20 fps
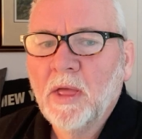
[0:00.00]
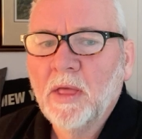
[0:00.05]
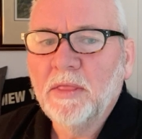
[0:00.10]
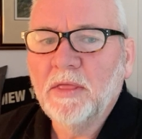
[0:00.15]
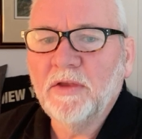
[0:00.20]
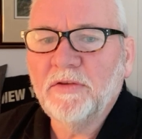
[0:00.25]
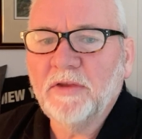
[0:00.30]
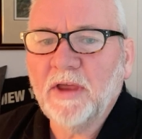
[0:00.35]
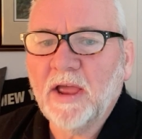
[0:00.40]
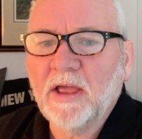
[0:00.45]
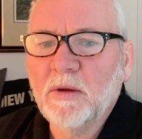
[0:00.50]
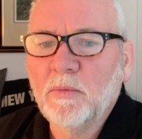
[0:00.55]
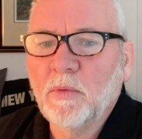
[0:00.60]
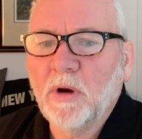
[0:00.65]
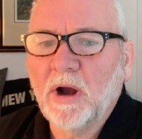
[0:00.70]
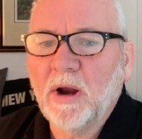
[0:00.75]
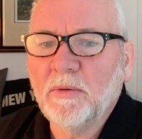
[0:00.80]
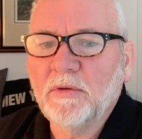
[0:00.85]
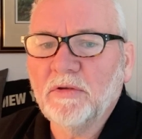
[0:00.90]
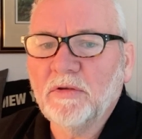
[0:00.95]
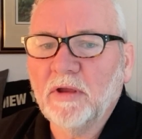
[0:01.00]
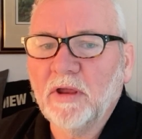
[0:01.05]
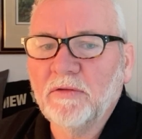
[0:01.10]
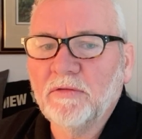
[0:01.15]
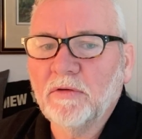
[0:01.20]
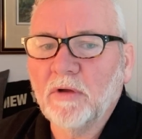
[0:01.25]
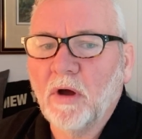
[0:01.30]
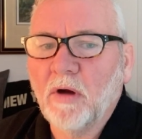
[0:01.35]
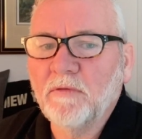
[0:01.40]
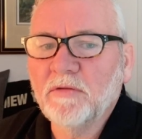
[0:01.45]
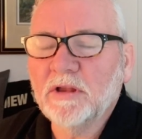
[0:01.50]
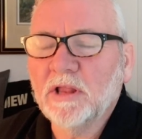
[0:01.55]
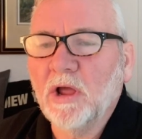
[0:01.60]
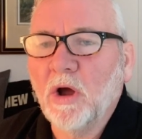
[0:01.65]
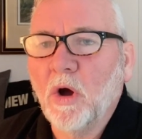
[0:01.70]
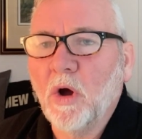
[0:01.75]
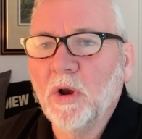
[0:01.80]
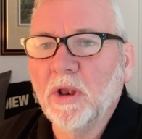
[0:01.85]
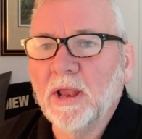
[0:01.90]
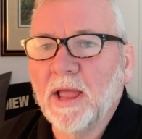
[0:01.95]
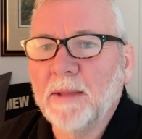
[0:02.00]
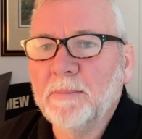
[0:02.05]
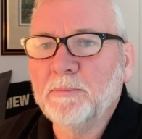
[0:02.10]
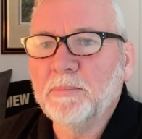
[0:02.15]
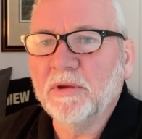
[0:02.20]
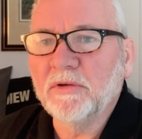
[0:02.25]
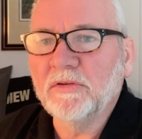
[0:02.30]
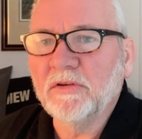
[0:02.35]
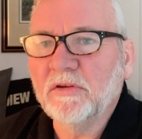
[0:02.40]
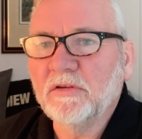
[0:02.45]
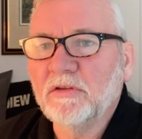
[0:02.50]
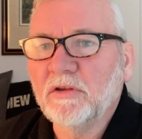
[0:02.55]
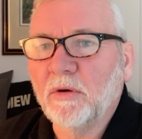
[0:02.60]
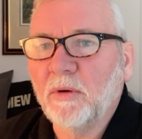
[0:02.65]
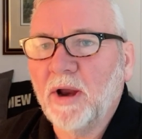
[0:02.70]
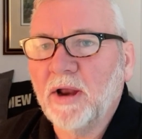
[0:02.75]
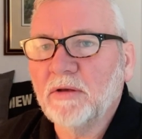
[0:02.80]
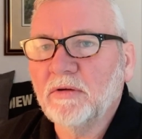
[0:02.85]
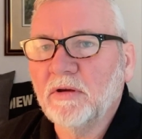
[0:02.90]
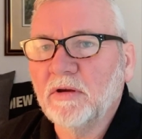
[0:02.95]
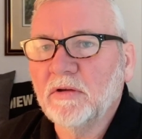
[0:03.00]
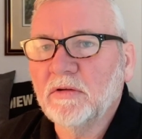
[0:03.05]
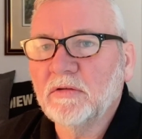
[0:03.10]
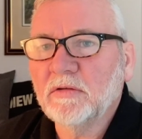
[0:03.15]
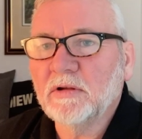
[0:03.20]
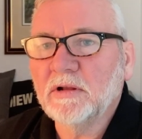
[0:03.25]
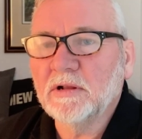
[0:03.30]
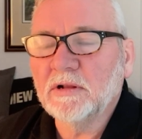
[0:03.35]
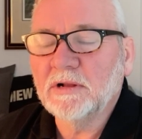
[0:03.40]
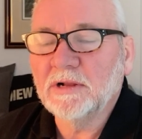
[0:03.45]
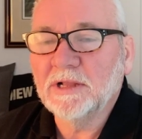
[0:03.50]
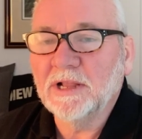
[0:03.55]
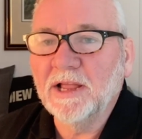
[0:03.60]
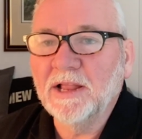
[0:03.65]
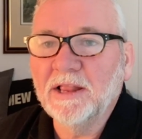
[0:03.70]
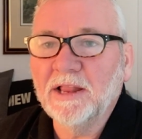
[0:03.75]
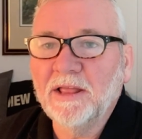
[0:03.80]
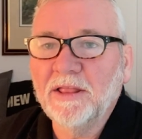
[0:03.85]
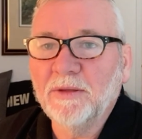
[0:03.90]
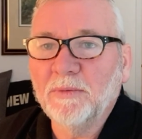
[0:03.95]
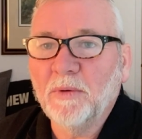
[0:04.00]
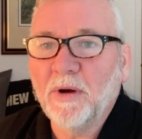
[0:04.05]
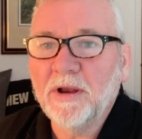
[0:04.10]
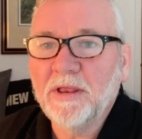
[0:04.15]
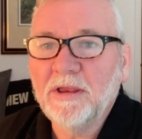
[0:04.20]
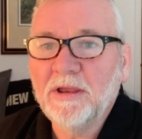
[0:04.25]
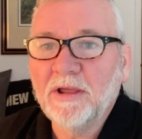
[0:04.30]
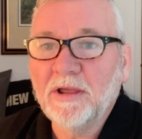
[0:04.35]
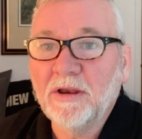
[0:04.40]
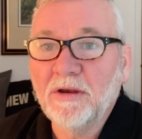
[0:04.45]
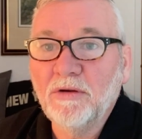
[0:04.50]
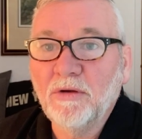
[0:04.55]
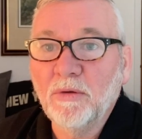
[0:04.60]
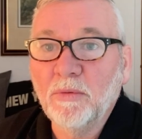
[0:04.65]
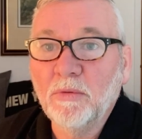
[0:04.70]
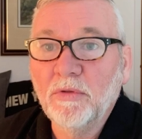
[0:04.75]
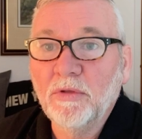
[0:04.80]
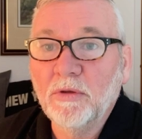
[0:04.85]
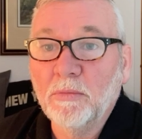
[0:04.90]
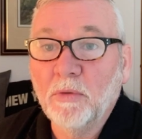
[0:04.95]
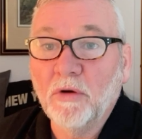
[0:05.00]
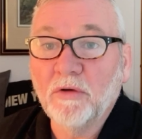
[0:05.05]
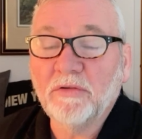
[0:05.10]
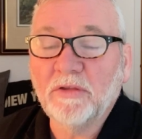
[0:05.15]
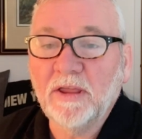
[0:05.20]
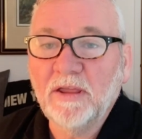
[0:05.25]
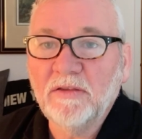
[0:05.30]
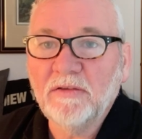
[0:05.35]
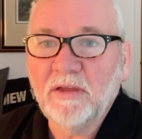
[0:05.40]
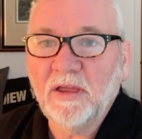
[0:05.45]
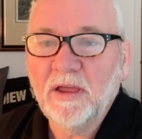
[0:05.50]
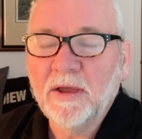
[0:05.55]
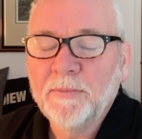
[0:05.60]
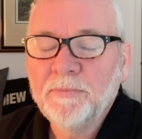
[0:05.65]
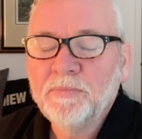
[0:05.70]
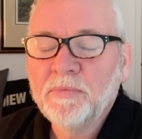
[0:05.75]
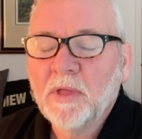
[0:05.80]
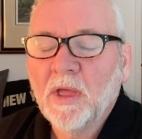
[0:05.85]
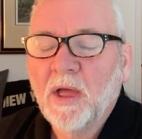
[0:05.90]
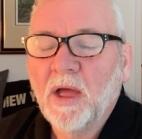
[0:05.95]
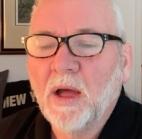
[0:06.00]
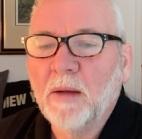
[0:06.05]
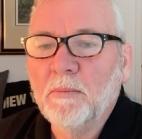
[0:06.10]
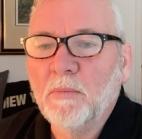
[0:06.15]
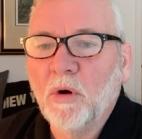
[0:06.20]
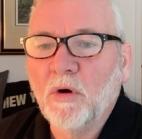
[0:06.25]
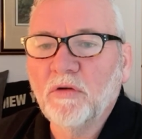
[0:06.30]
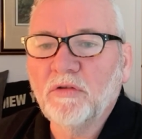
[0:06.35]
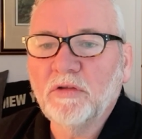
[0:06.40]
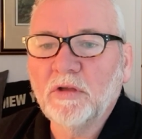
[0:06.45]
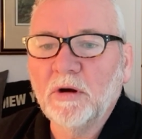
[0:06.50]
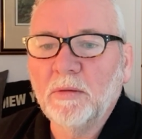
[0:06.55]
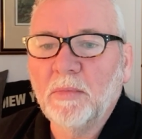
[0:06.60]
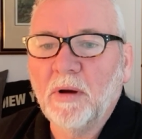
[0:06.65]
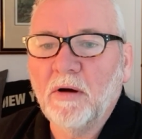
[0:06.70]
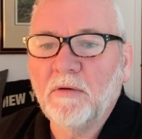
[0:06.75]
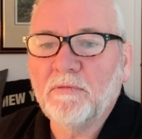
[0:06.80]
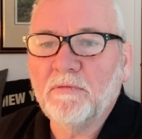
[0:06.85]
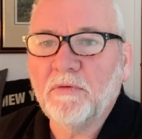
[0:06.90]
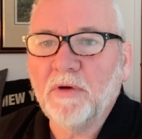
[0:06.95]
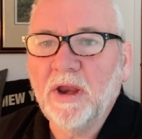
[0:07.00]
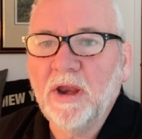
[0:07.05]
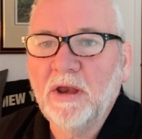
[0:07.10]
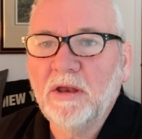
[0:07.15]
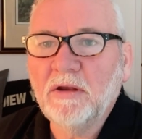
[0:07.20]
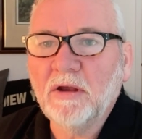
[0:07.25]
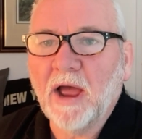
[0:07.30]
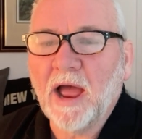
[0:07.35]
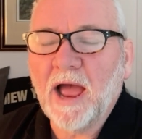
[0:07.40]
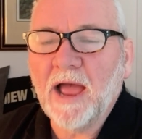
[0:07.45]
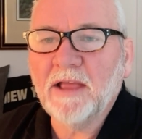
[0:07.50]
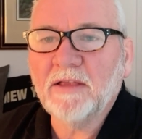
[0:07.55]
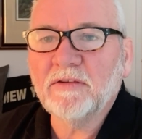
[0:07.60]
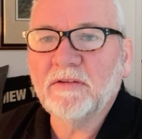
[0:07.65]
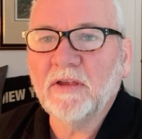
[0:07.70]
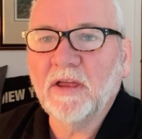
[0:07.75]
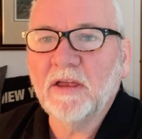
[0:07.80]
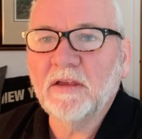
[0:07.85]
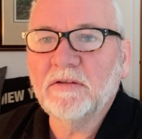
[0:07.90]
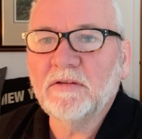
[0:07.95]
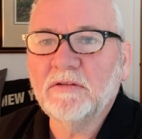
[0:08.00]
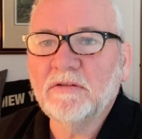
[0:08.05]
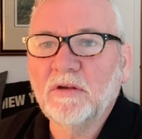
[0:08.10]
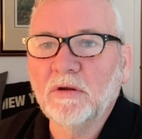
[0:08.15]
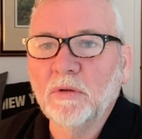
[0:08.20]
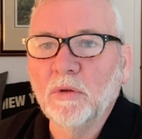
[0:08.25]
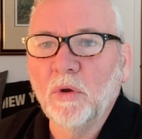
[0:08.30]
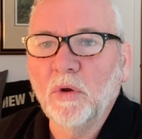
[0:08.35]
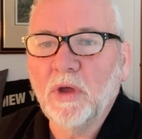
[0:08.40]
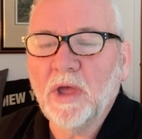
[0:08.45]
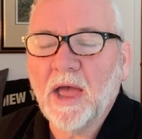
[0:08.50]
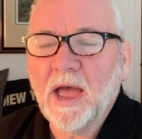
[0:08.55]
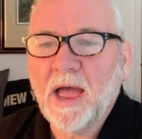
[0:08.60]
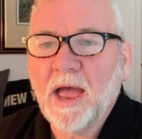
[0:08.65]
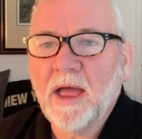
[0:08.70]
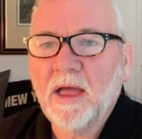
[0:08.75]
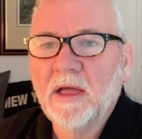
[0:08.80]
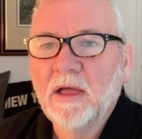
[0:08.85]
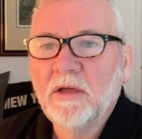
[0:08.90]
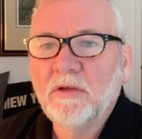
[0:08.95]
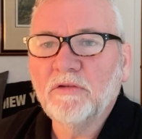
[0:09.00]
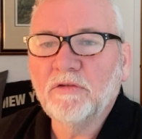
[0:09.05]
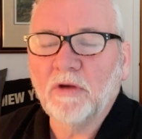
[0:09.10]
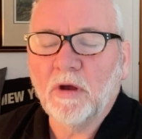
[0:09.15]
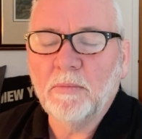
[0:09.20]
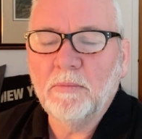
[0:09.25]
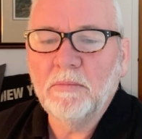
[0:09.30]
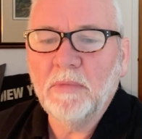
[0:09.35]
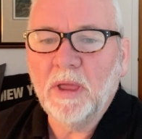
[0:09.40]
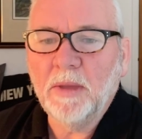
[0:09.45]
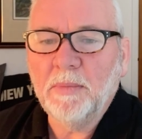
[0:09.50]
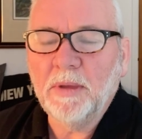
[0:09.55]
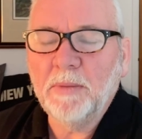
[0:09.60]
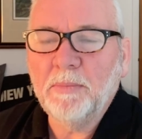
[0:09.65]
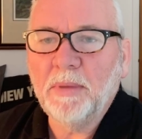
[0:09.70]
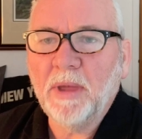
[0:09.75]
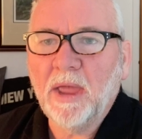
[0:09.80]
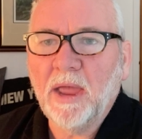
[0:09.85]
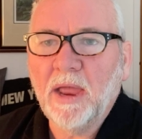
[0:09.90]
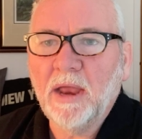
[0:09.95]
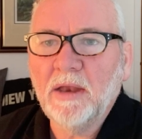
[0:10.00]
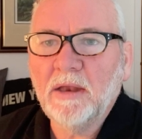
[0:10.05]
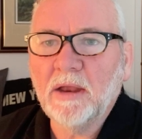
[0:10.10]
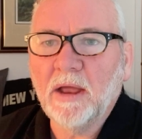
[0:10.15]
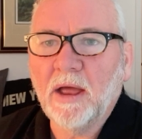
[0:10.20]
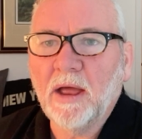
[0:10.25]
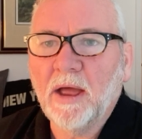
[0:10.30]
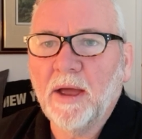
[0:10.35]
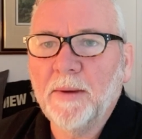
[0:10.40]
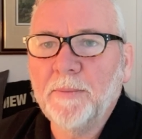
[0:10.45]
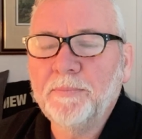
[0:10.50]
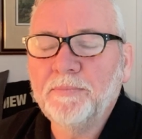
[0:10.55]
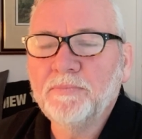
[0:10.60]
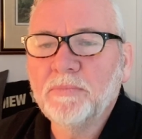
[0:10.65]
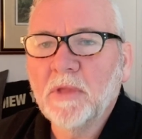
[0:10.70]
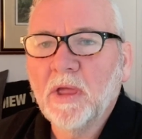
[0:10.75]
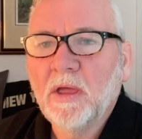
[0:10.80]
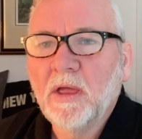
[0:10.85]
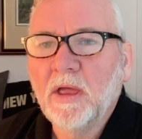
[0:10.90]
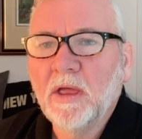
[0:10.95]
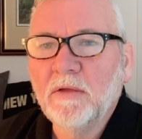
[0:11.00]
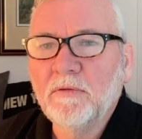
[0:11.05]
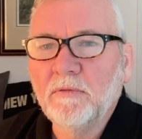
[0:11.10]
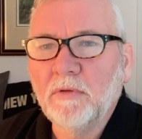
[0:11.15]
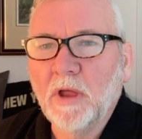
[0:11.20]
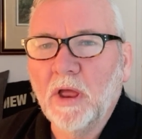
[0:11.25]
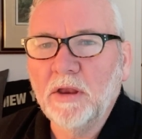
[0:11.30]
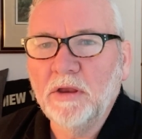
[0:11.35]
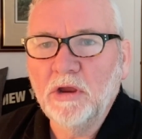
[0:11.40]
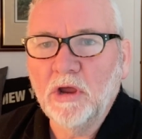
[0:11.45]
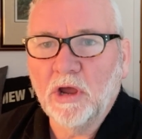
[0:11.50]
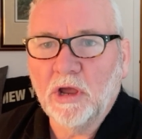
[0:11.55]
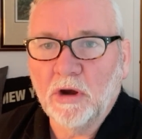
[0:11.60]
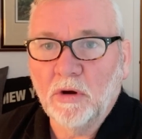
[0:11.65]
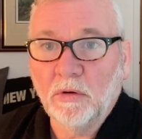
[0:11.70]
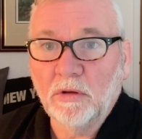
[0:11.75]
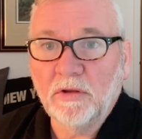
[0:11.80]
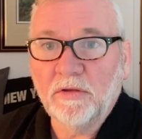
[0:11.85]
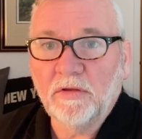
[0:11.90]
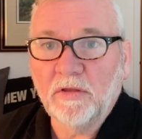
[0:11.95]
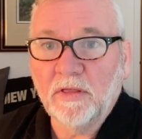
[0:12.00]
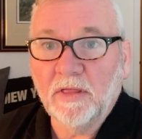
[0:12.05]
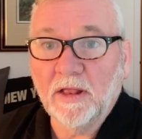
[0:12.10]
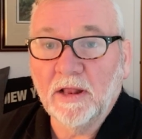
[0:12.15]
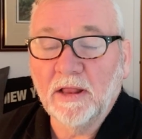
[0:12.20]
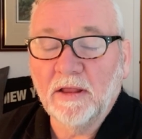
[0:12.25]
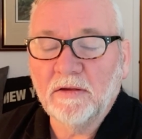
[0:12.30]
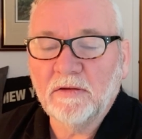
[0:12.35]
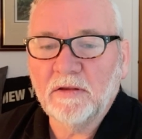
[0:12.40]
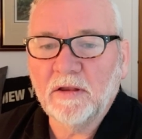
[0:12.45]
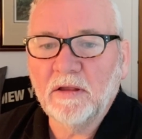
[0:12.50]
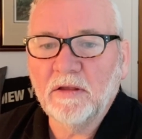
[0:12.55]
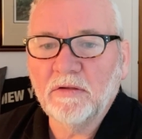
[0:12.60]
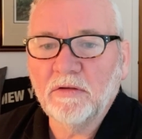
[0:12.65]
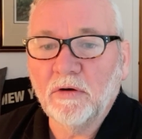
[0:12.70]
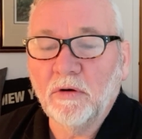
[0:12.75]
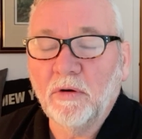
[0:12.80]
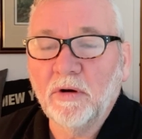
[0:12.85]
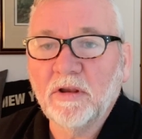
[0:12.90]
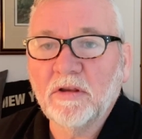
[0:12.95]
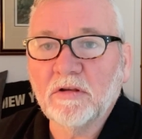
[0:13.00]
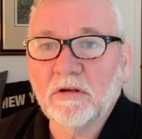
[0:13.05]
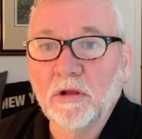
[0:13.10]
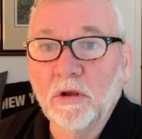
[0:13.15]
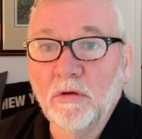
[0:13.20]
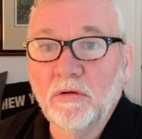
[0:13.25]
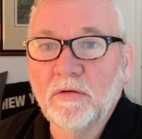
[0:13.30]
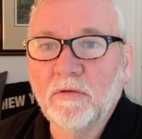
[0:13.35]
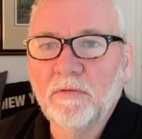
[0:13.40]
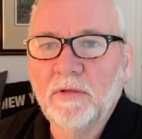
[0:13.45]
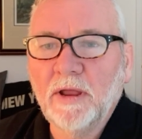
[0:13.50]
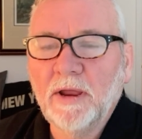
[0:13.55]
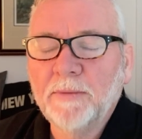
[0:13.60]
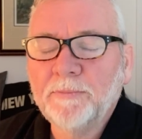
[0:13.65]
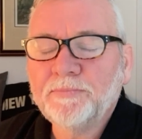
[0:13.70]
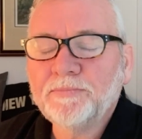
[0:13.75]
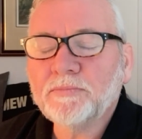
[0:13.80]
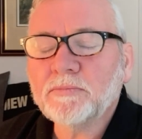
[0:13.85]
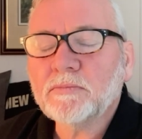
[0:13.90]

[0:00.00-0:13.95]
The second one I would say is obviously online business directories. Clearly the one you can do the most easy, and most of them are free to access, to look at. Some may be paid, and you can only see the listings, exclusively.